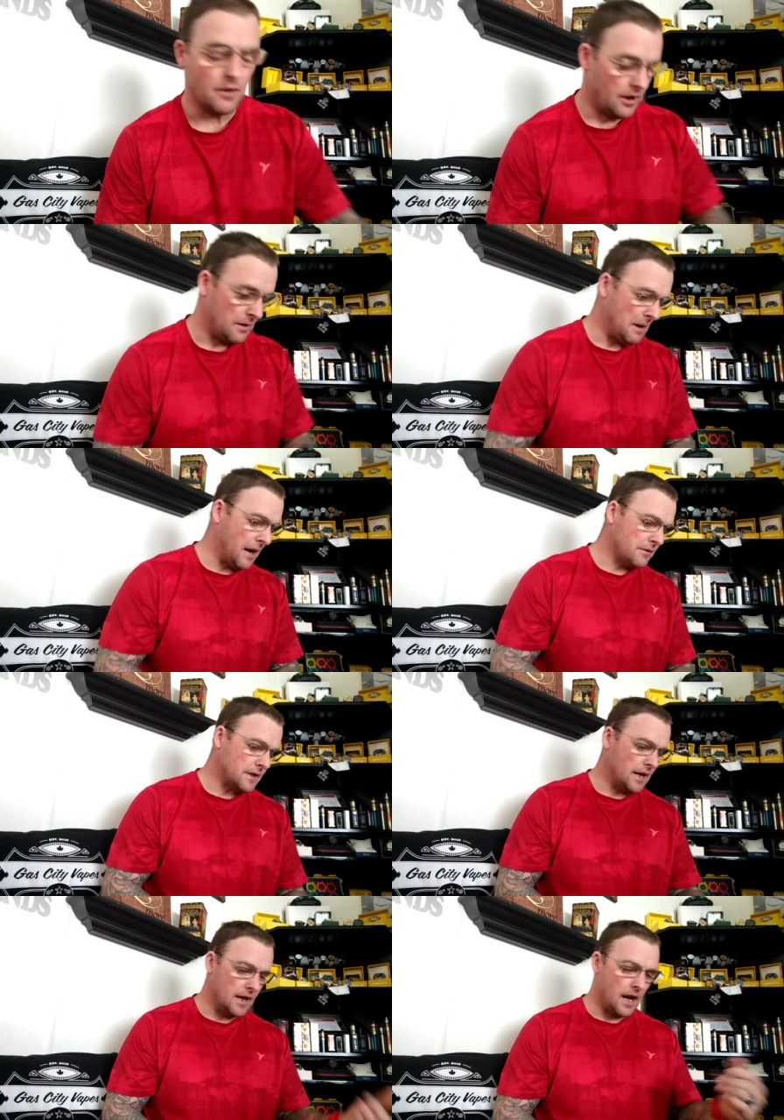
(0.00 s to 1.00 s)
they've got
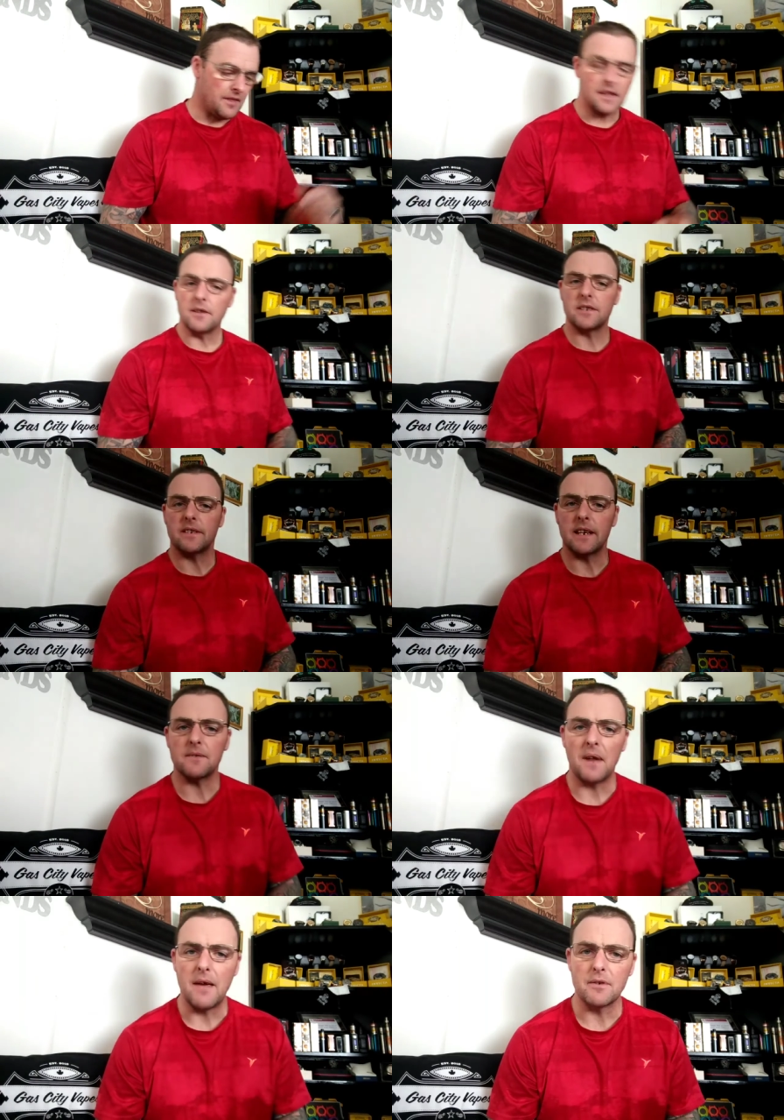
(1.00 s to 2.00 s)
about uh, I think there's
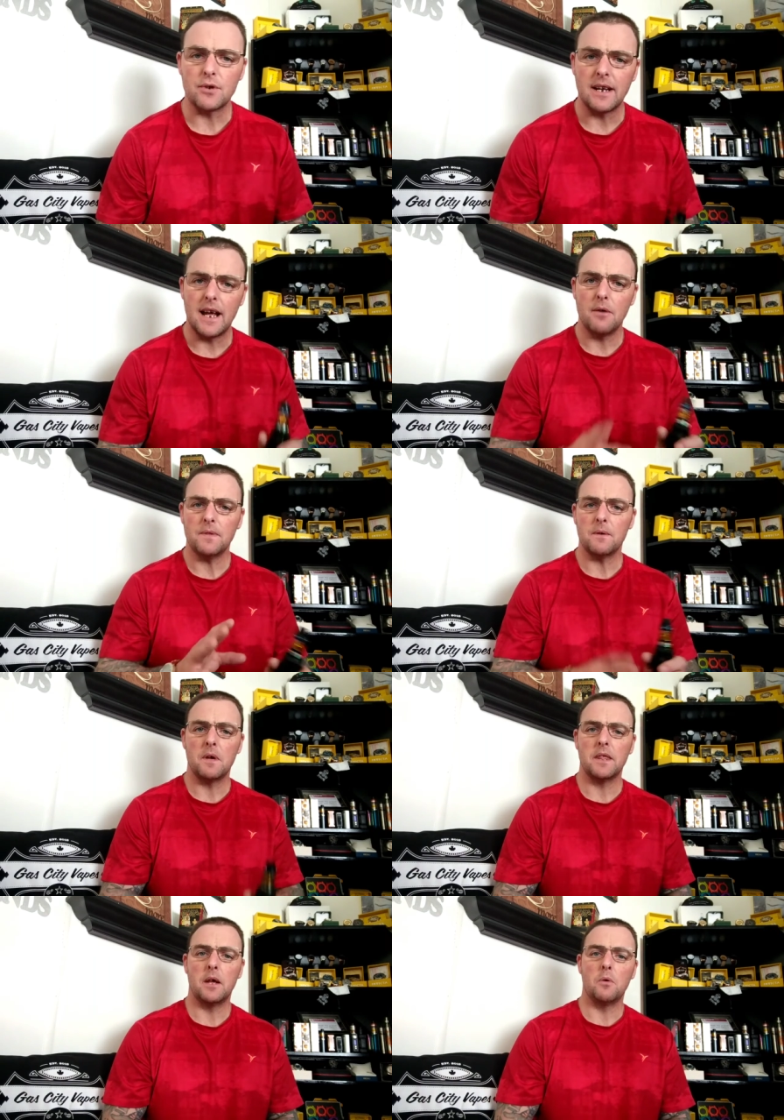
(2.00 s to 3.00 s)
six flavors right now
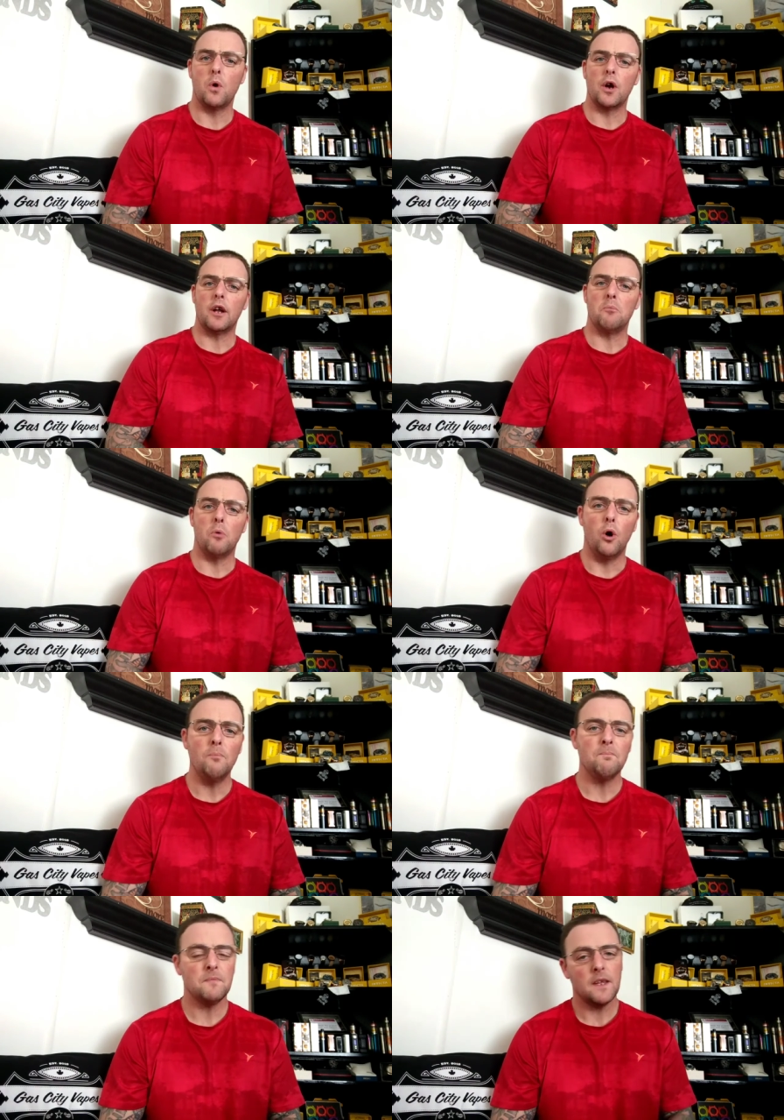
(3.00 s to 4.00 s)
they're, they're, working on
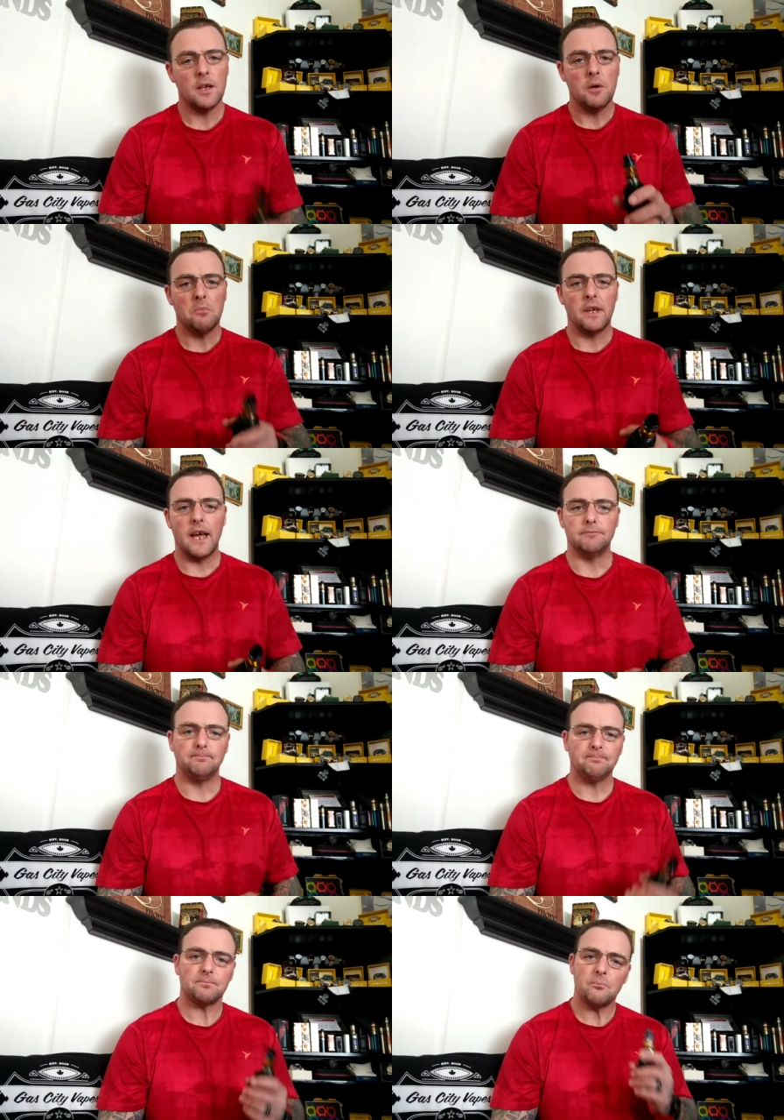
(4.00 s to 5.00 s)
more but yeah
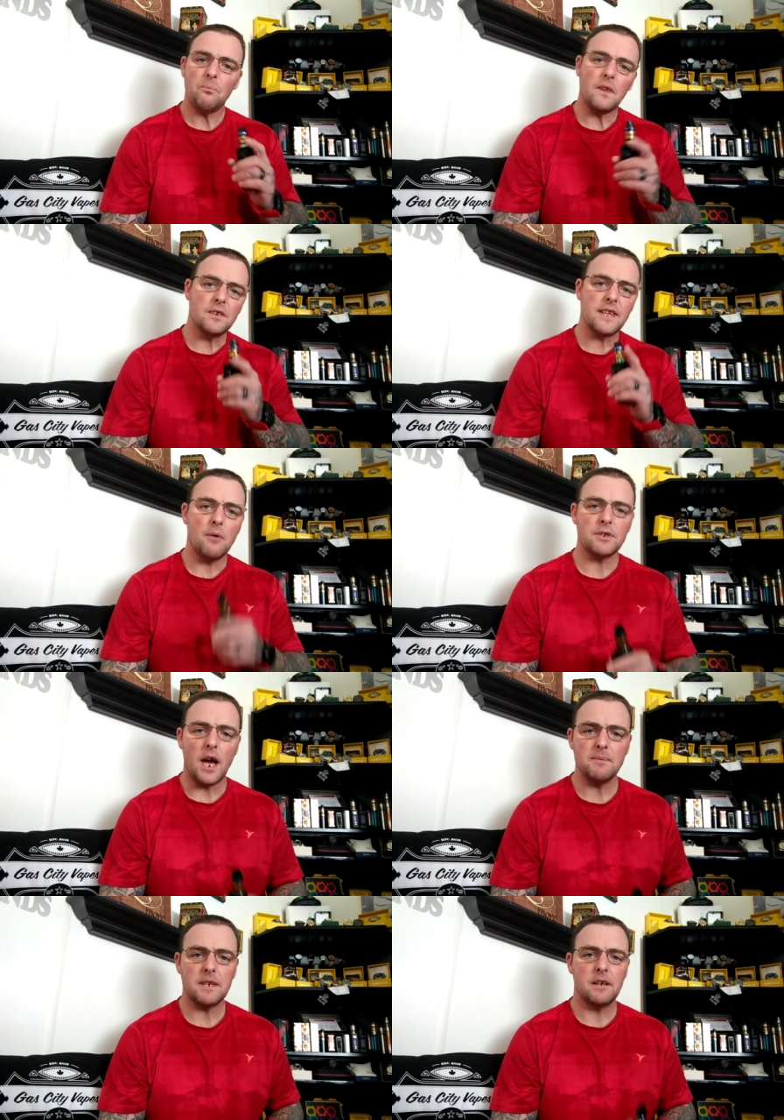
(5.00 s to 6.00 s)
so that
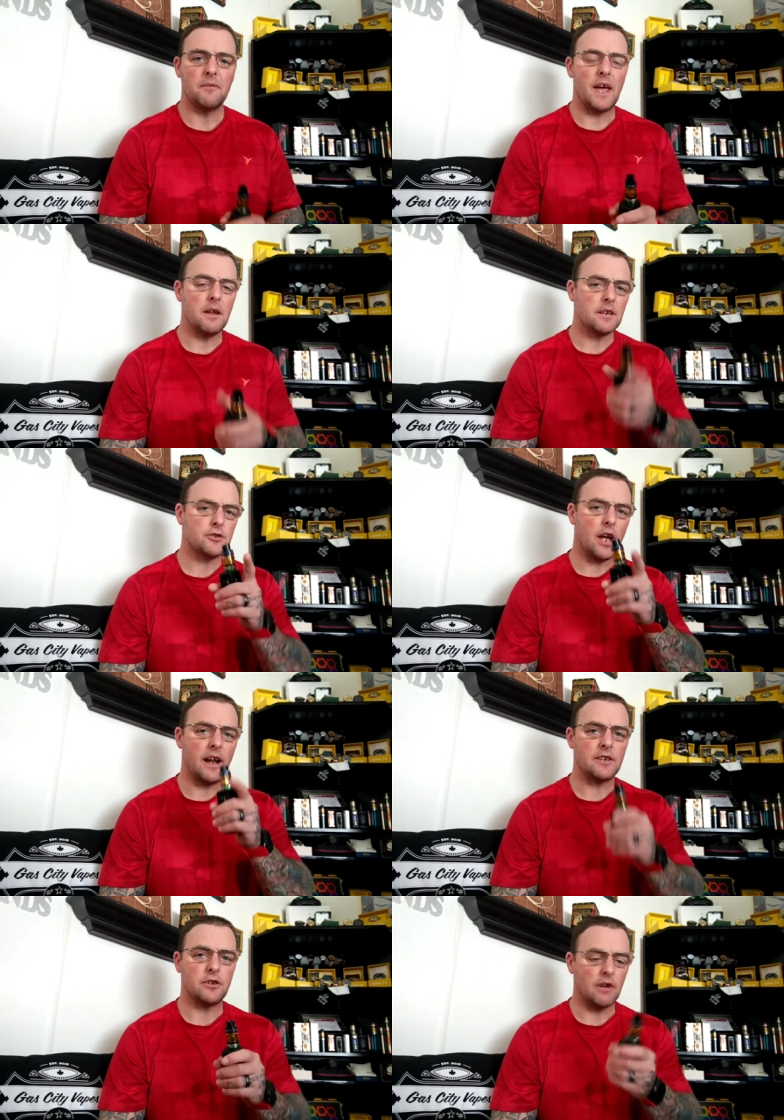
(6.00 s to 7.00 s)
was Hype City Devader
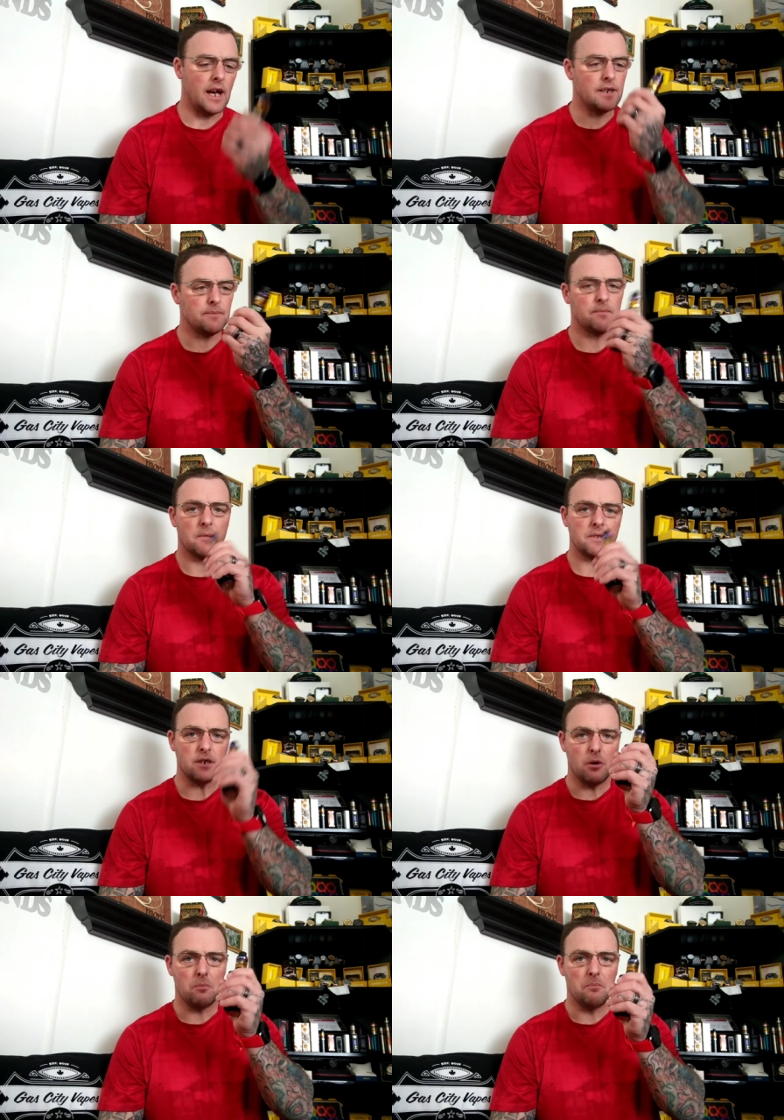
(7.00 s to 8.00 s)
shout out to you guys I'm
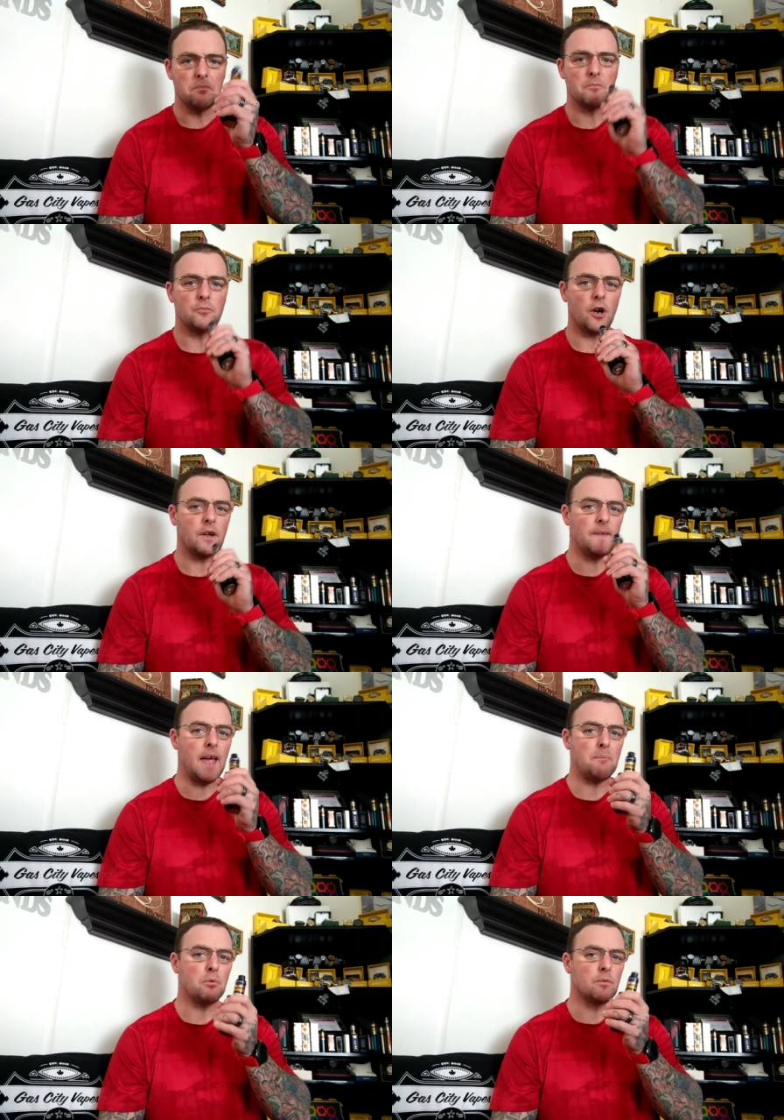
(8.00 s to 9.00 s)
still
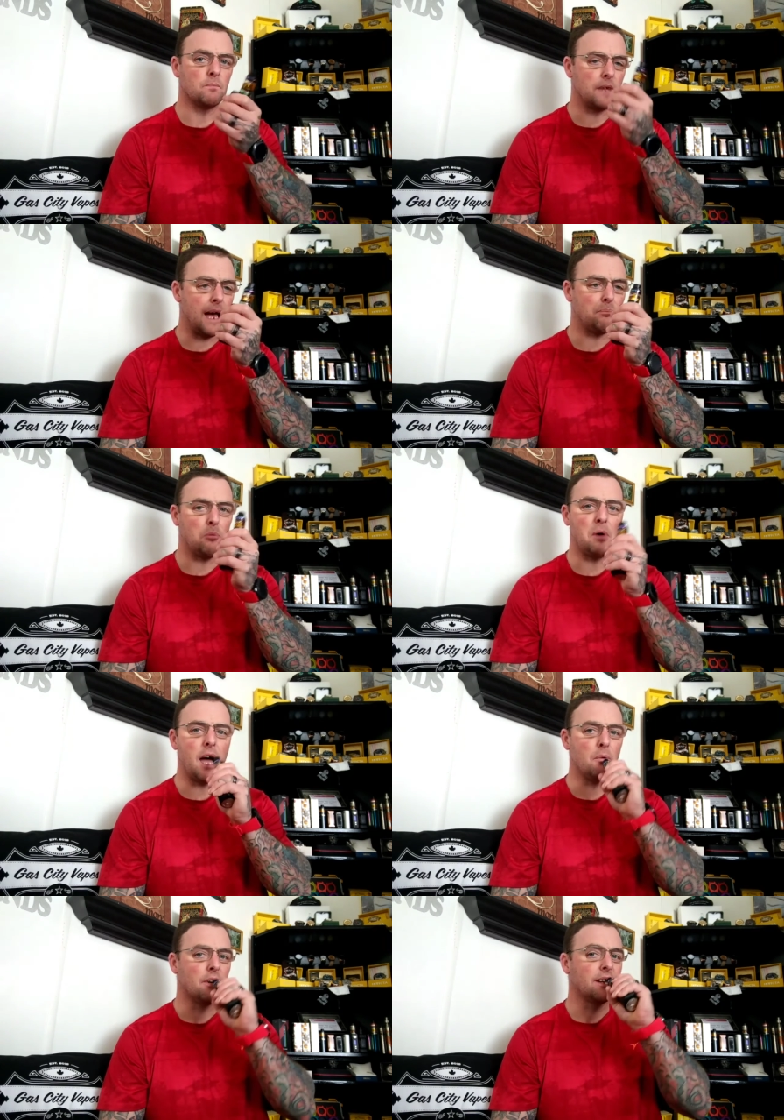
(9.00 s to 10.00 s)
rocking the apple apple
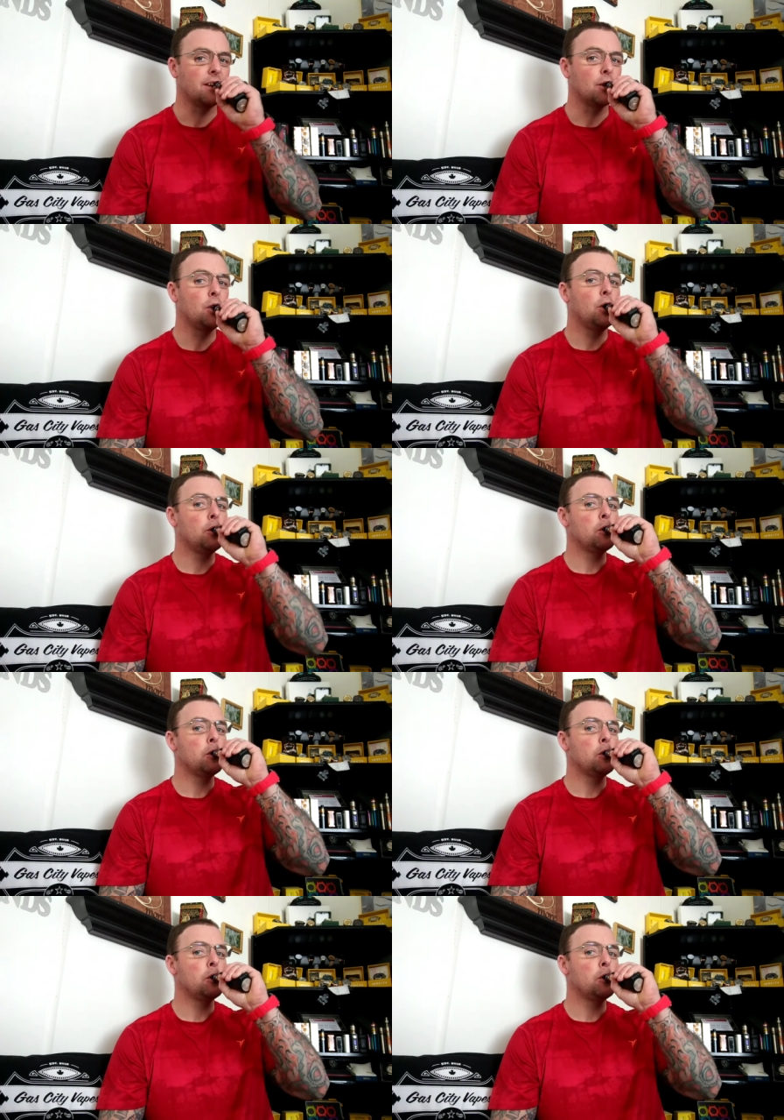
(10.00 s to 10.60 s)
pie one here